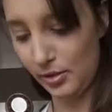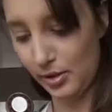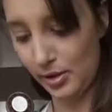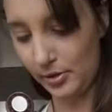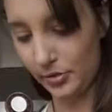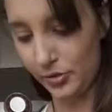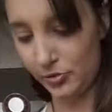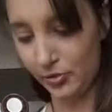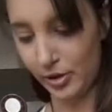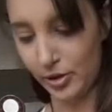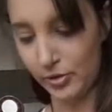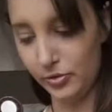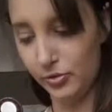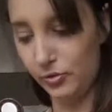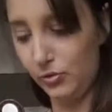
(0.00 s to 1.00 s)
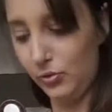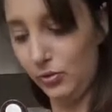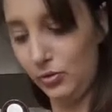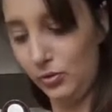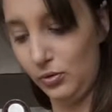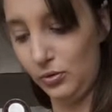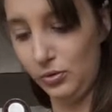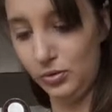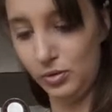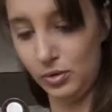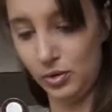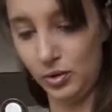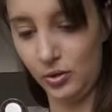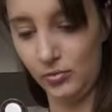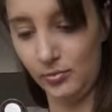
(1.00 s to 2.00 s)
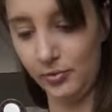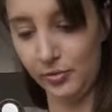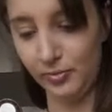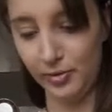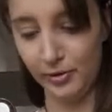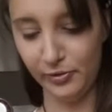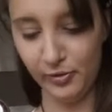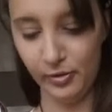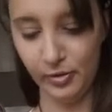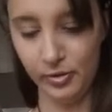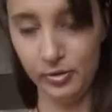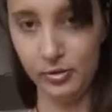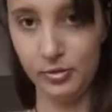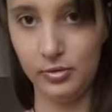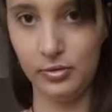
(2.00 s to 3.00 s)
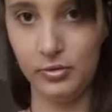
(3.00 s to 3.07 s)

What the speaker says: Then you get your almond butter